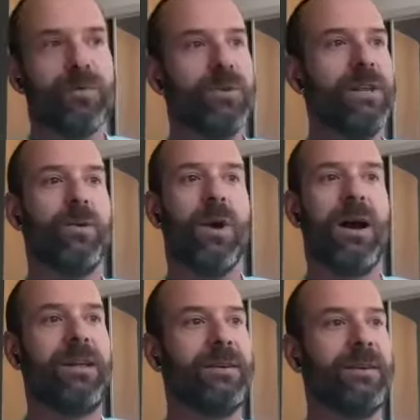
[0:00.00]
really
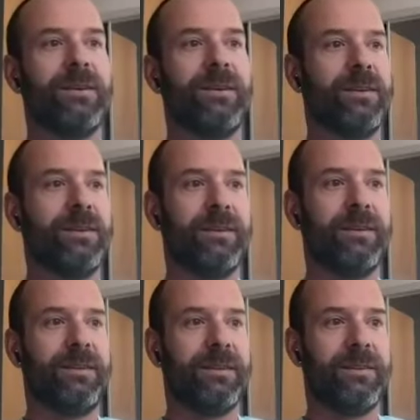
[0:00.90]
well.
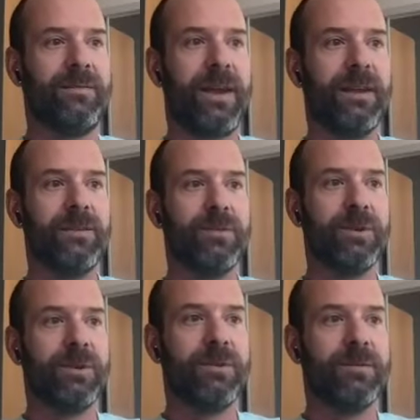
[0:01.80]
The fans
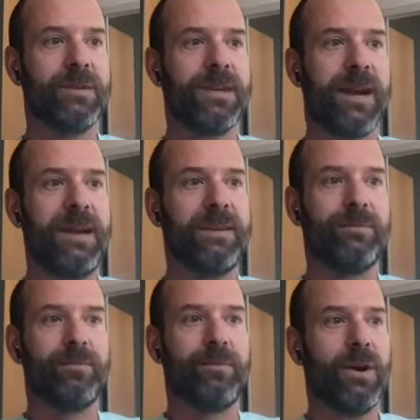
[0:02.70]
were psyched,
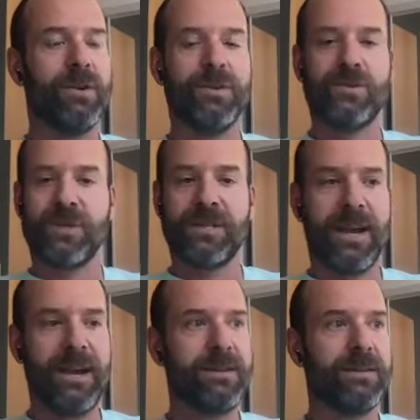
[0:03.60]
partners were
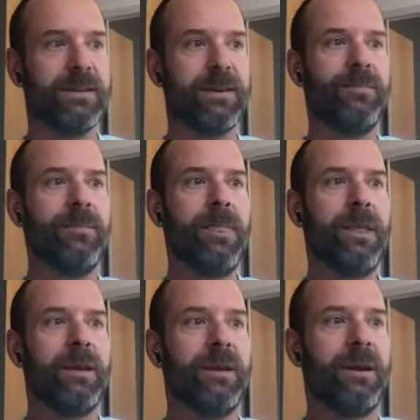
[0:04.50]
psyched. In
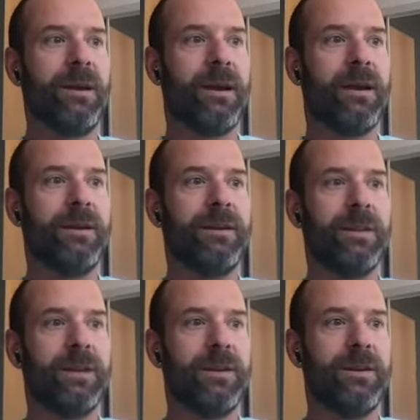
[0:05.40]

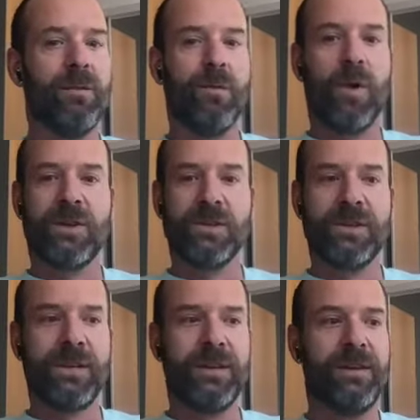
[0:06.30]
the Overwatch
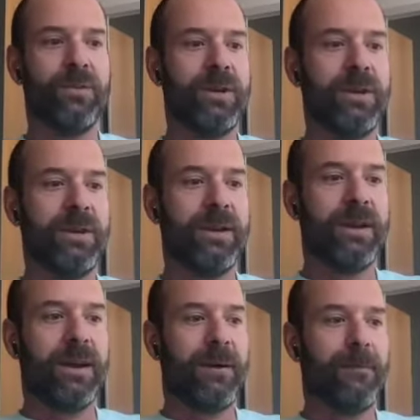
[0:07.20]
League,
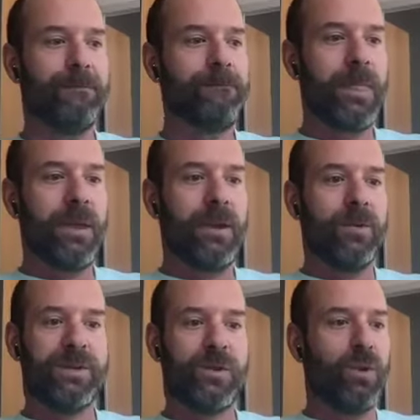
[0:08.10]

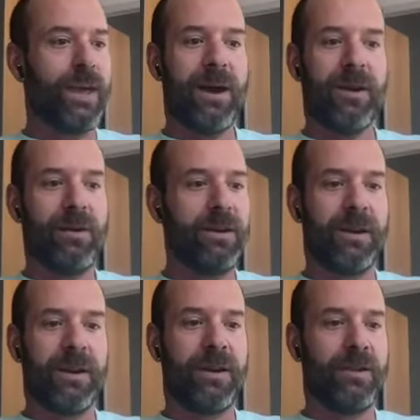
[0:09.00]
we sold out
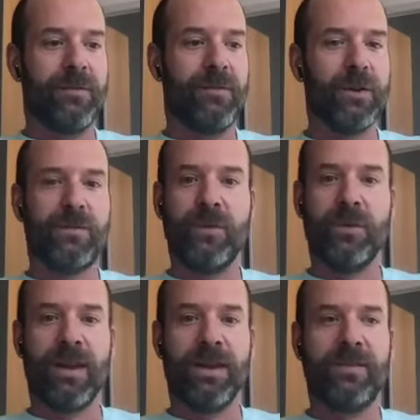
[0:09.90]
our first few
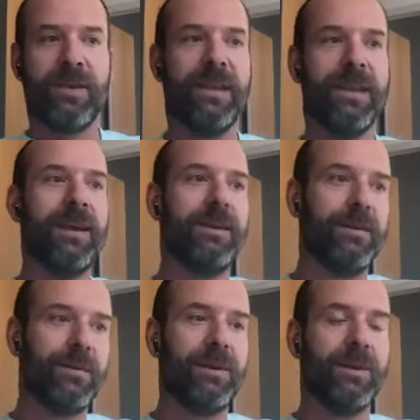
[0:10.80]
events, and
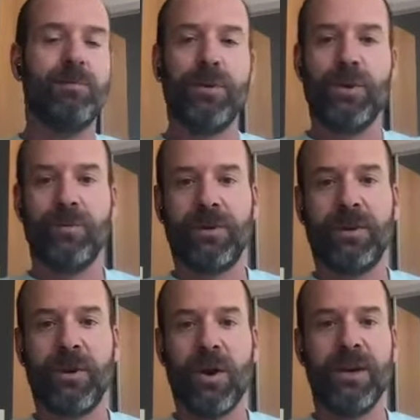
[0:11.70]
then boom,
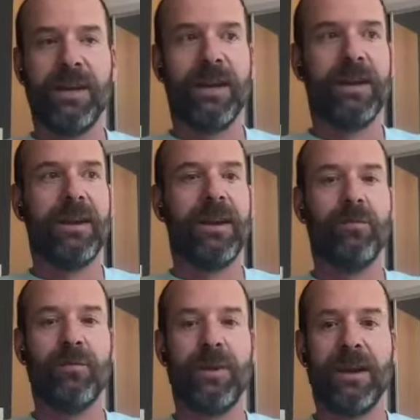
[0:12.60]
COVID hit,
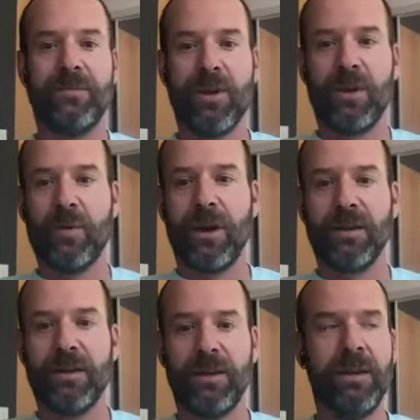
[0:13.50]
and we had to very
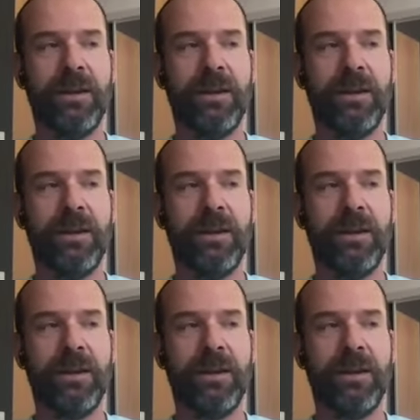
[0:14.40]
quickly